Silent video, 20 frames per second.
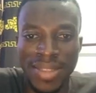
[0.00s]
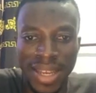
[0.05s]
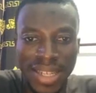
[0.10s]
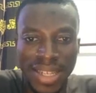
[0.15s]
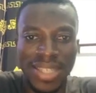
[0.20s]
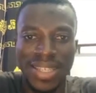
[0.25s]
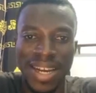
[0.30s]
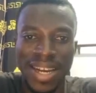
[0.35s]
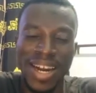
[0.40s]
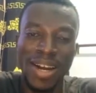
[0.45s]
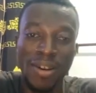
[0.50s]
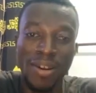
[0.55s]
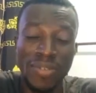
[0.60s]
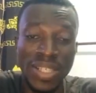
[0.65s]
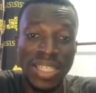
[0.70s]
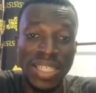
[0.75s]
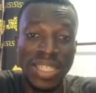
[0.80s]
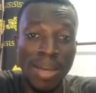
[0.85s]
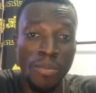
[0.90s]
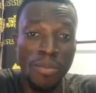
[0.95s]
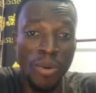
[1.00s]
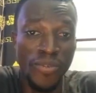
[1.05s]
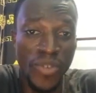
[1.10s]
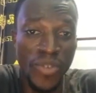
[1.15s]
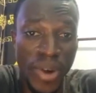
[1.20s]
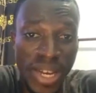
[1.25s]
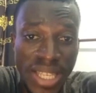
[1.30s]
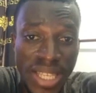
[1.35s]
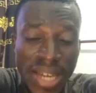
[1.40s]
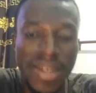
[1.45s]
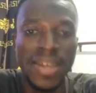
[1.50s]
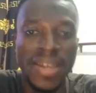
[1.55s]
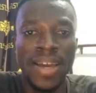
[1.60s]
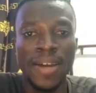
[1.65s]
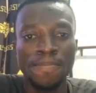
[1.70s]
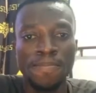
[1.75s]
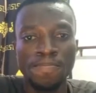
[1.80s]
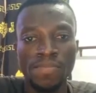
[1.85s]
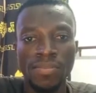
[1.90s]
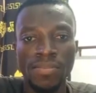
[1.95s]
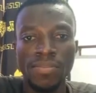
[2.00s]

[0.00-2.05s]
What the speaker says: That is the kind of system we've created here.